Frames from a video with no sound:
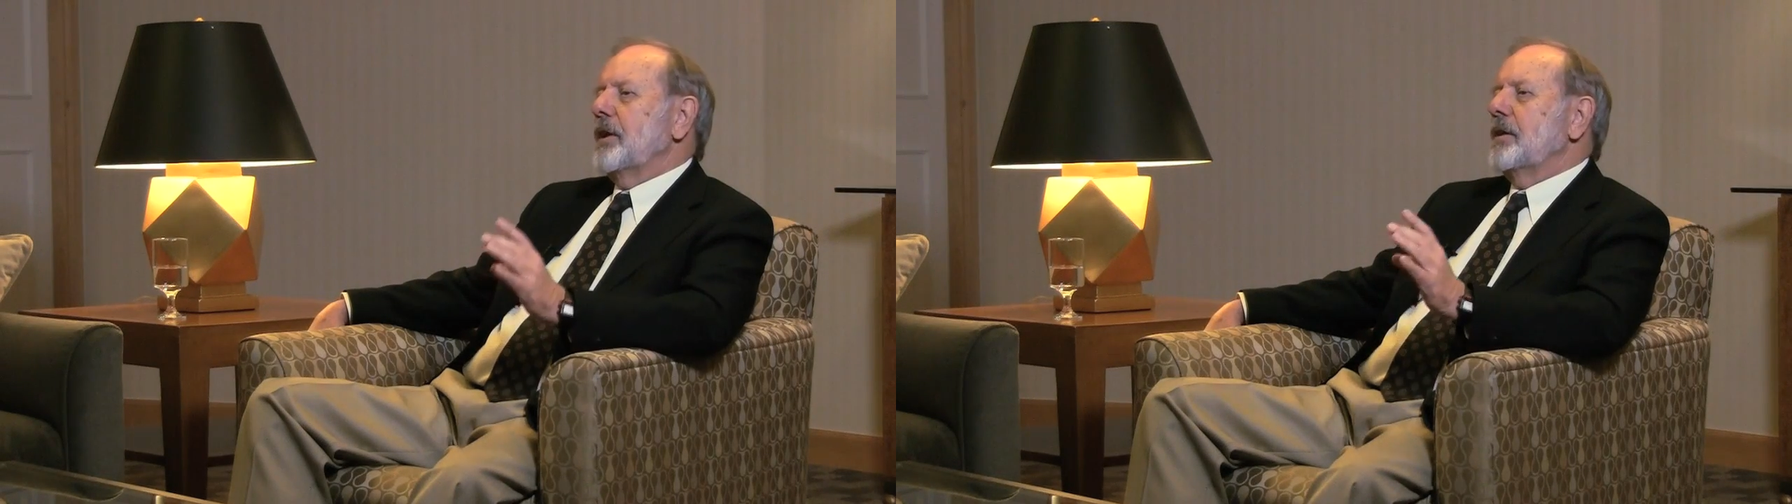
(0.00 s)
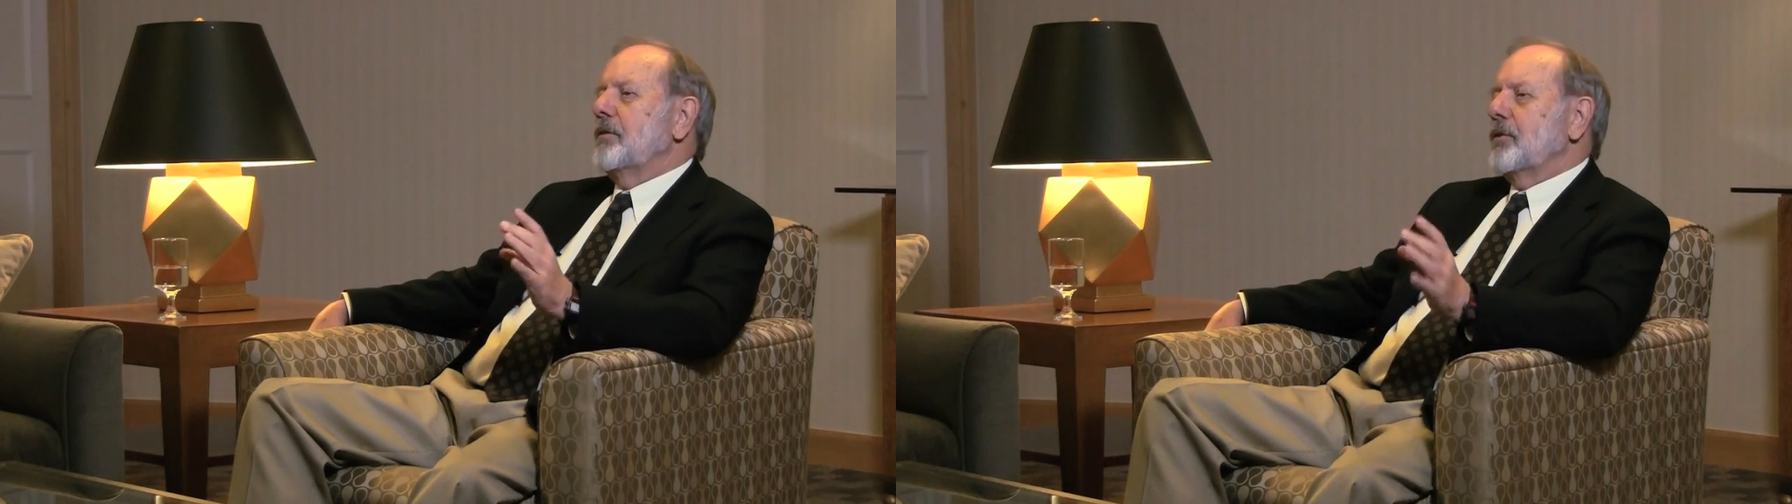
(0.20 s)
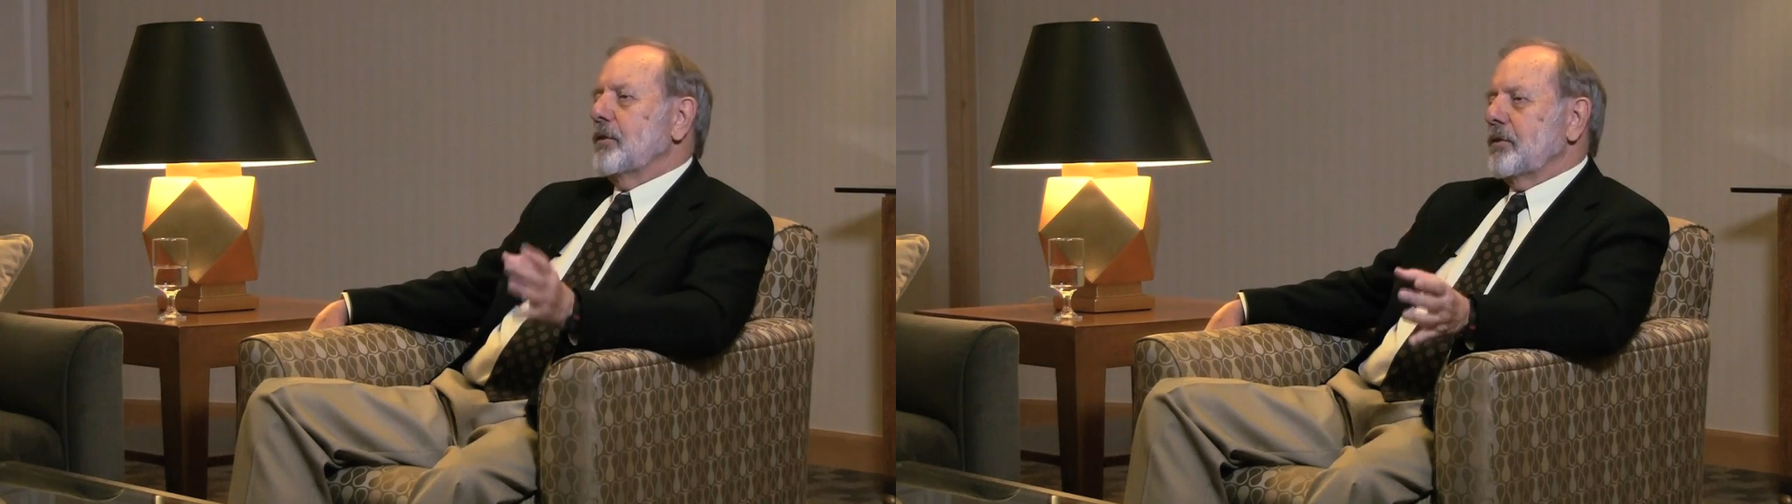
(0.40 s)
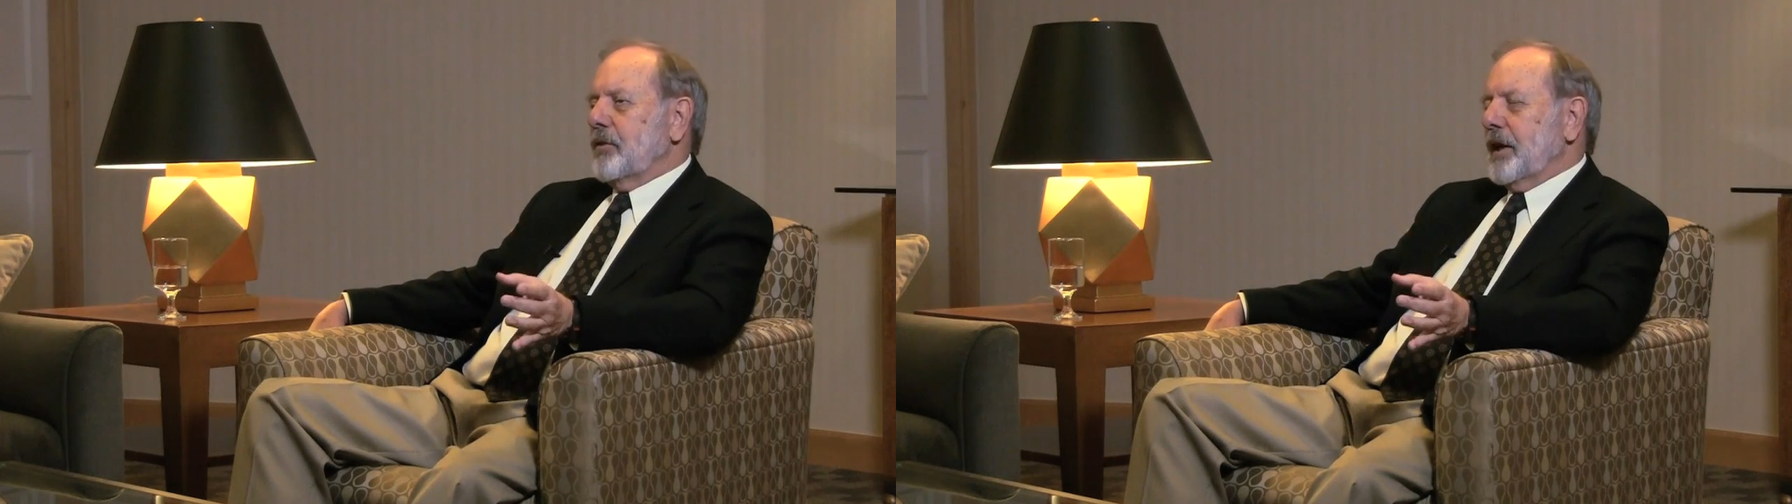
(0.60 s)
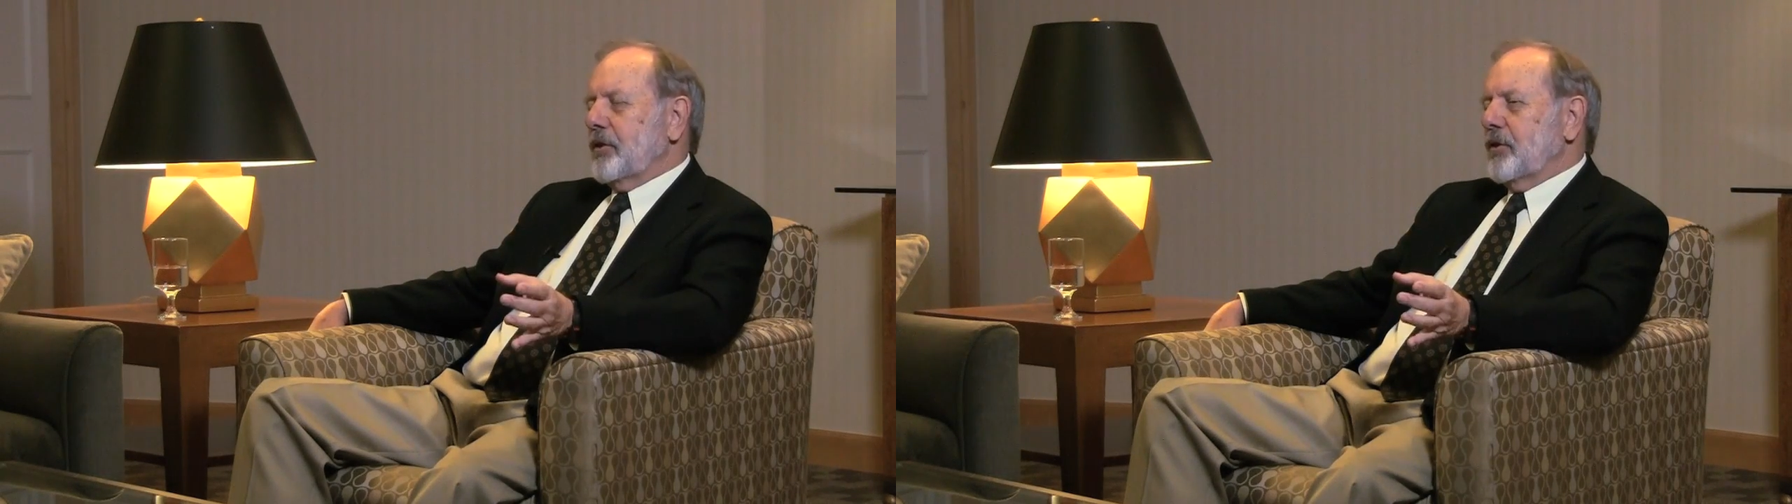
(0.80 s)
and the
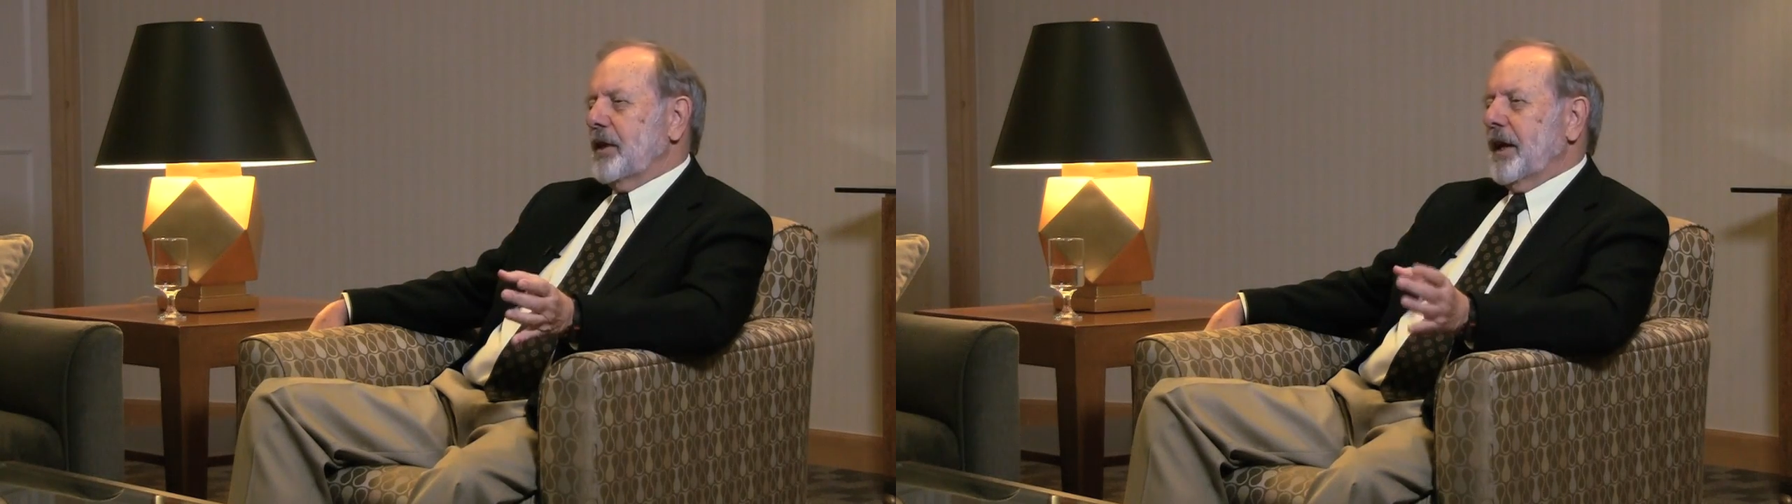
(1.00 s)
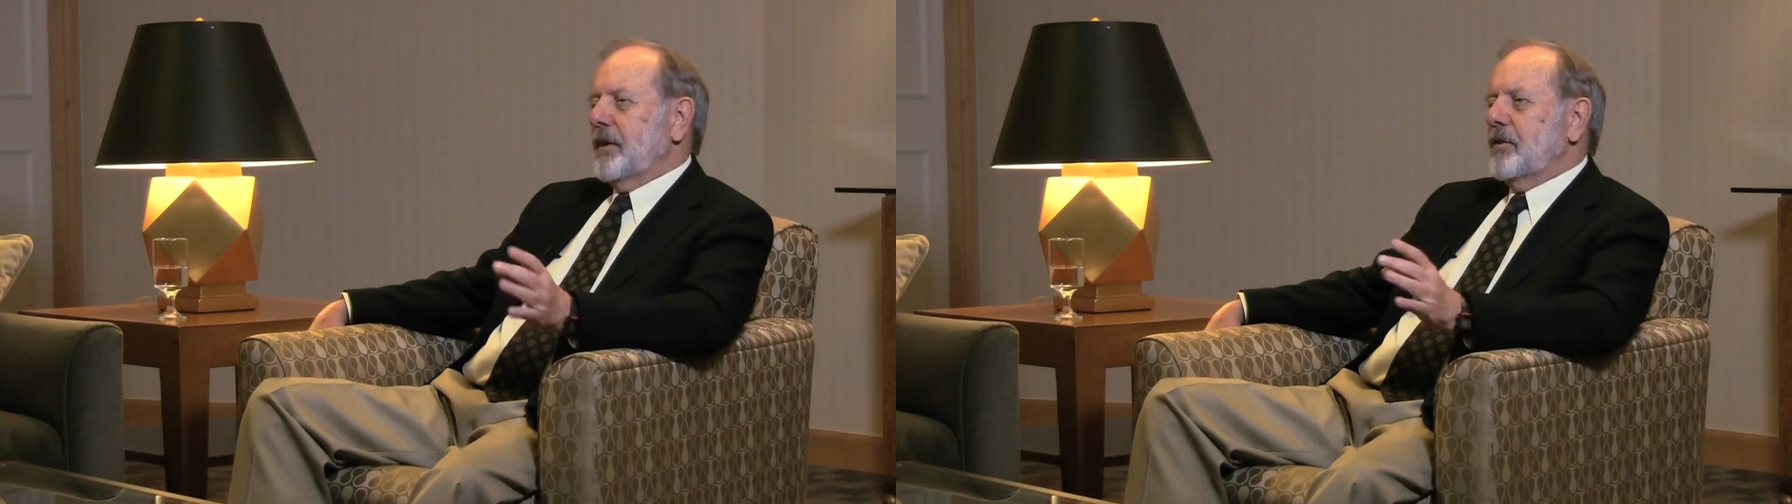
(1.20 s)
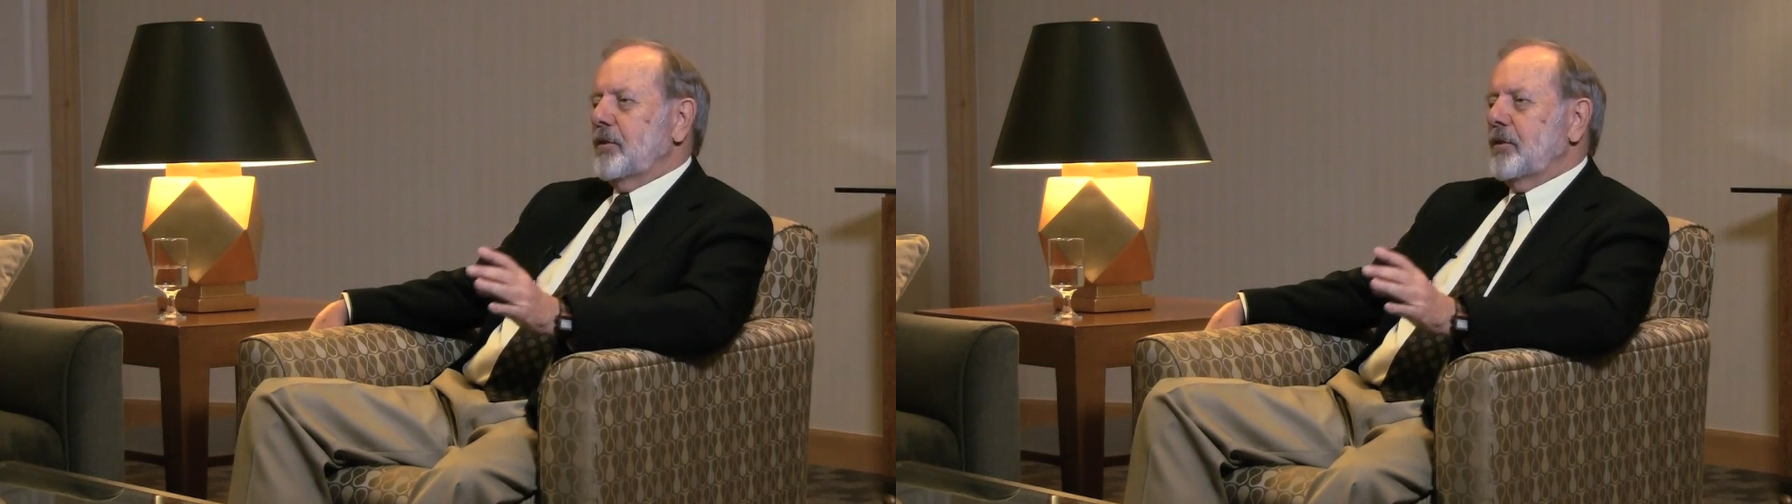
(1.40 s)
first section had